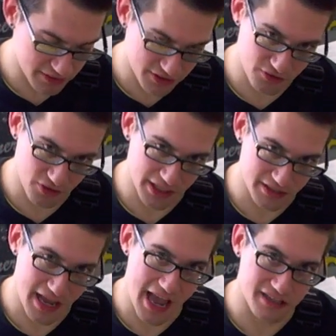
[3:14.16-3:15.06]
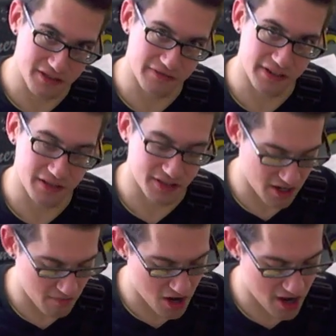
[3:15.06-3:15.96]
the strings as your fingers
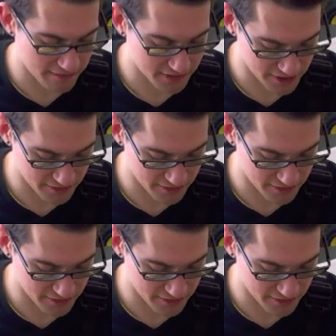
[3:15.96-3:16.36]
come off.